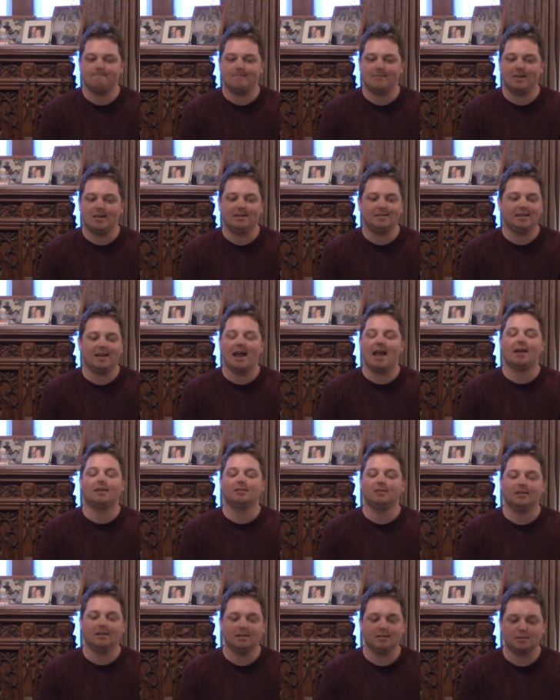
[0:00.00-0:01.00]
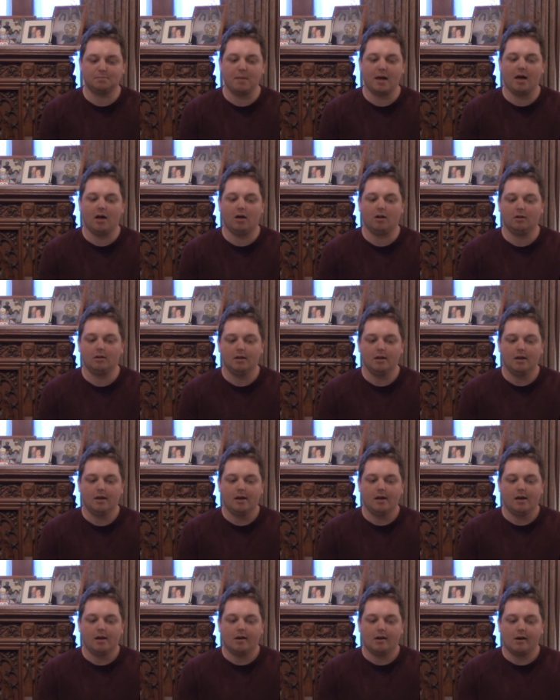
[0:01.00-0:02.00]
is an excellent spell.
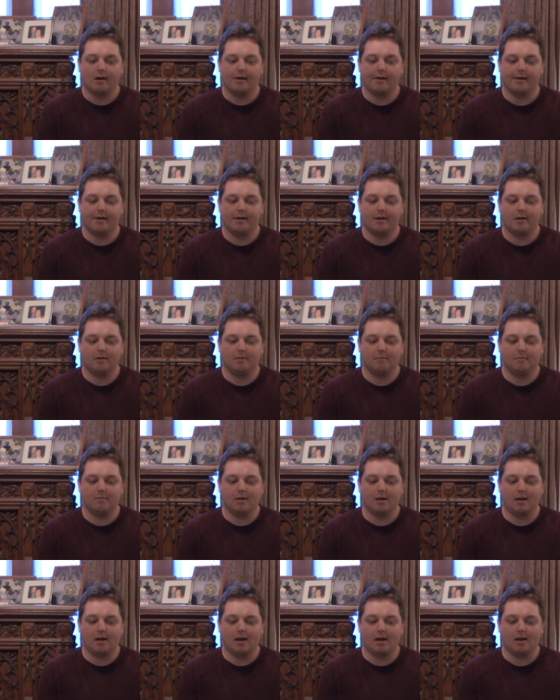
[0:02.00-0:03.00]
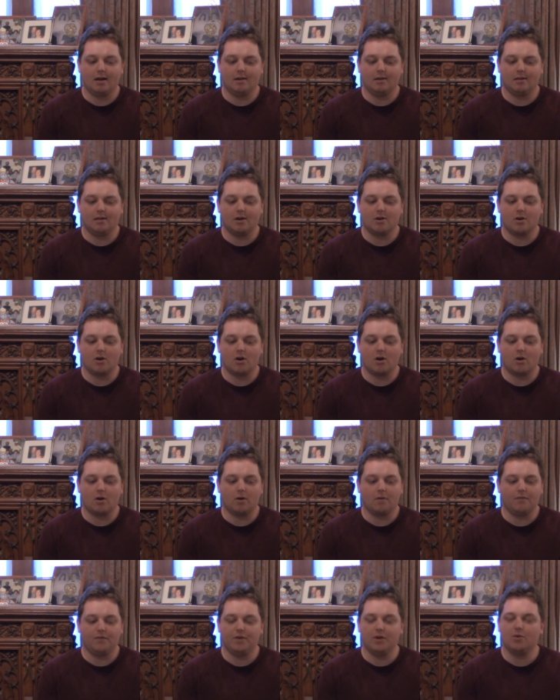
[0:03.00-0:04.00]
And there
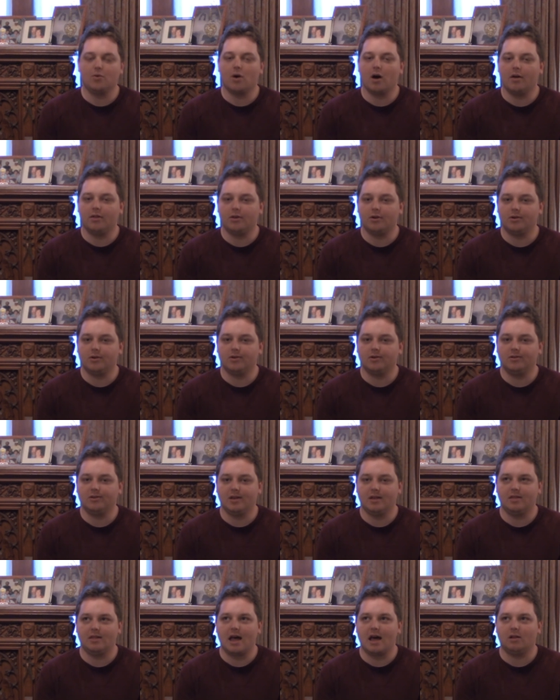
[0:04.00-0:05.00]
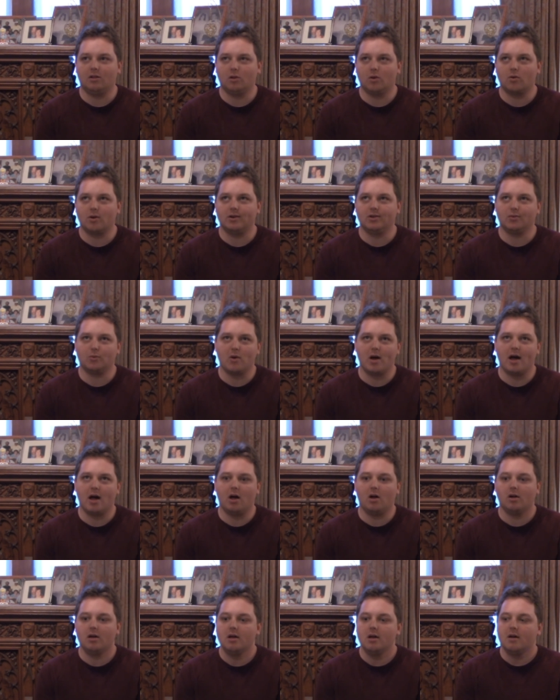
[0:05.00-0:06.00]
are a few others in that lore as
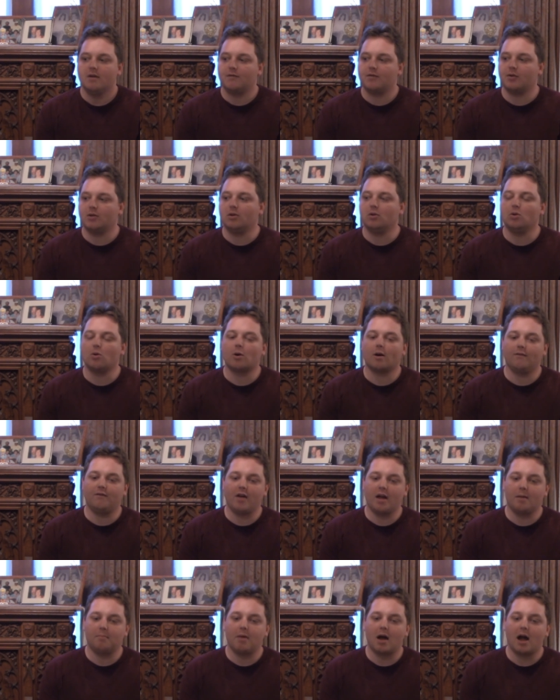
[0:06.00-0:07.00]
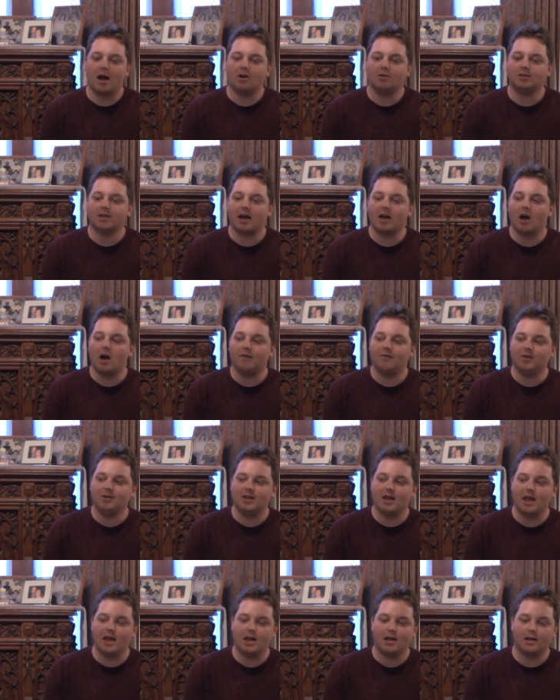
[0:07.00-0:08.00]
well. For the lore of vampires, I often
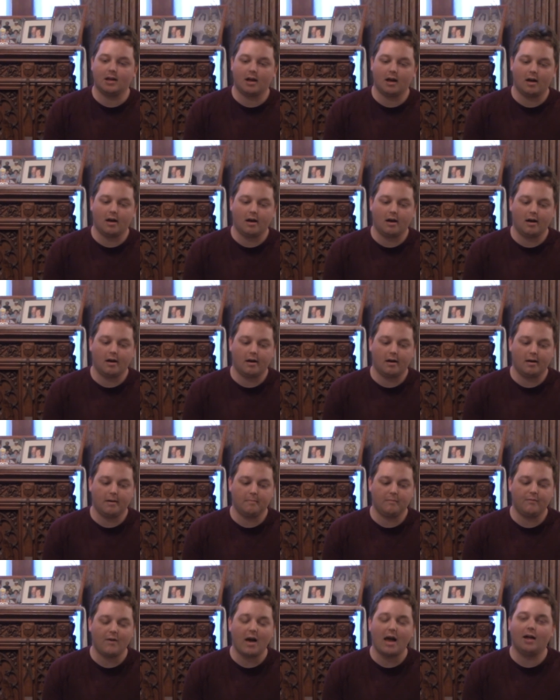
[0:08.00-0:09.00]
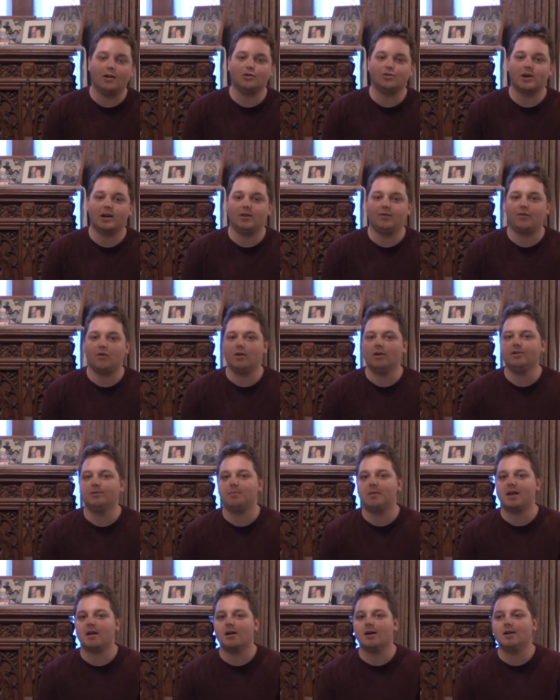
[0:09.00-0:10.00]
take Vile Transference
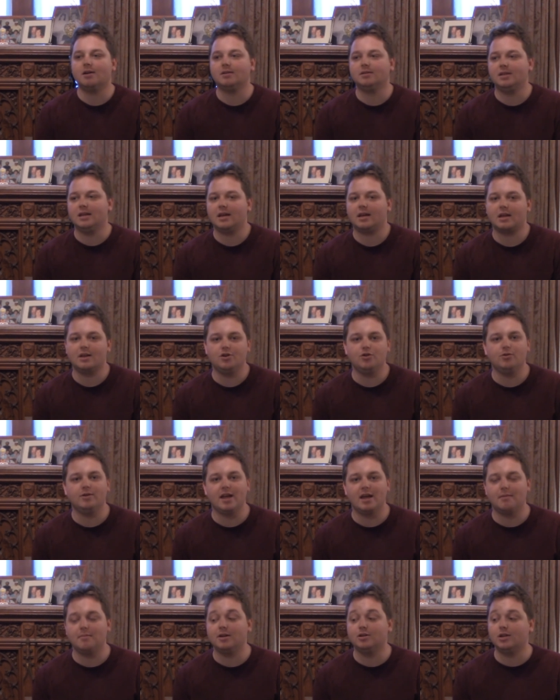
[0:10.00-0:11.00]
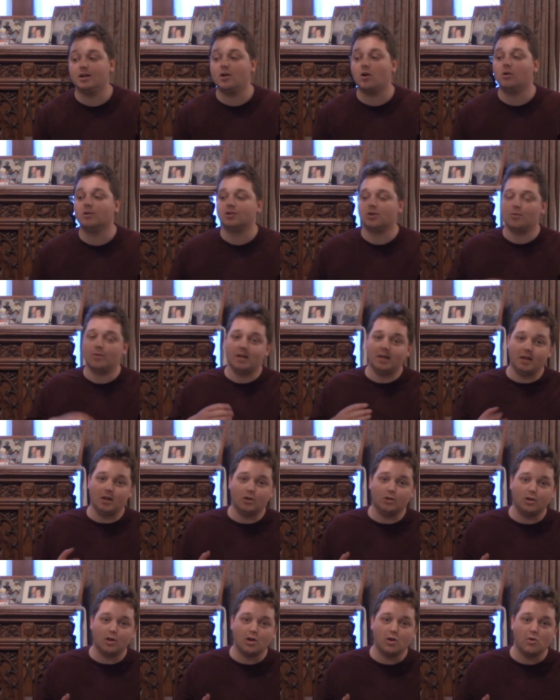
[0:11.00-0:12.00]
because it can do damage and also
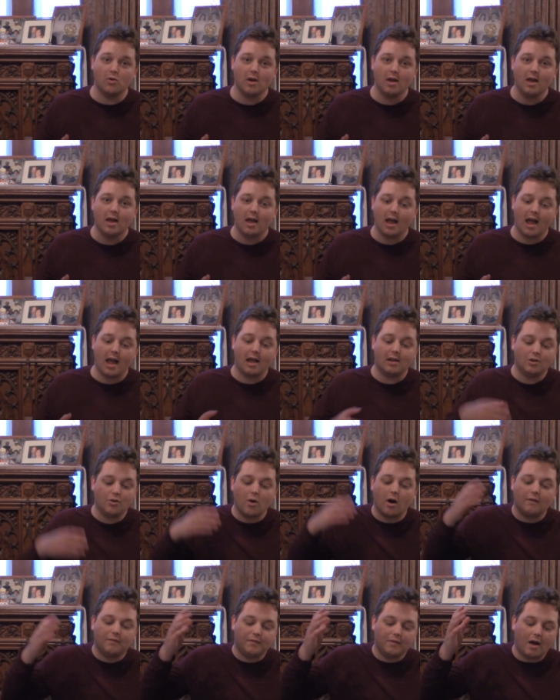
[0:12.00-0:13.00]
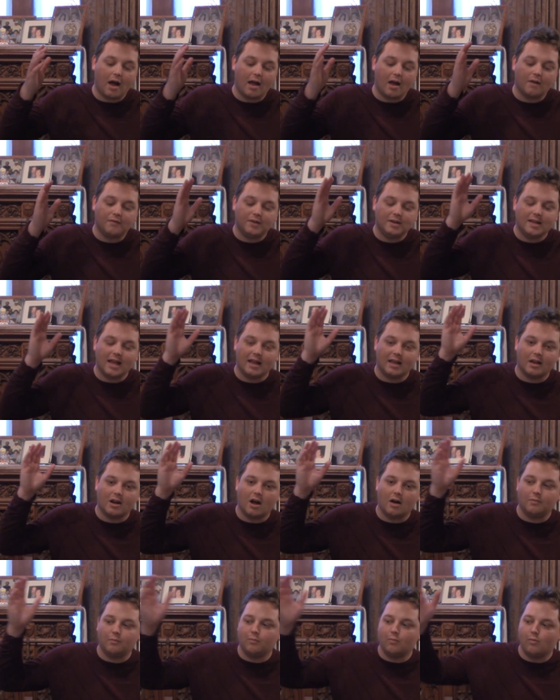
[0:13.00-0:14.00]
heal you. And I often take it
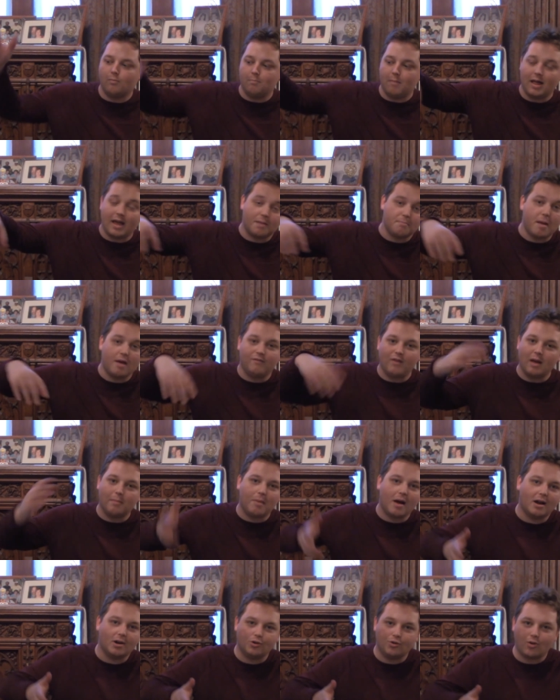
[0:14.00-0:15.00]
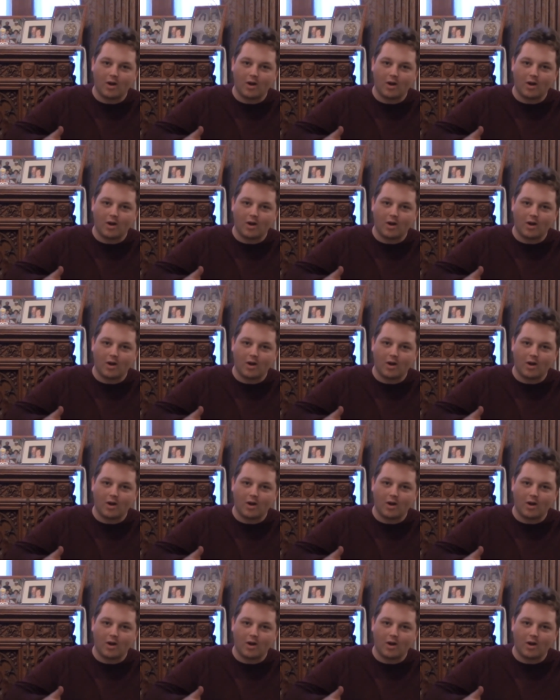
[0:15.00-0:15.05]
on like my vampire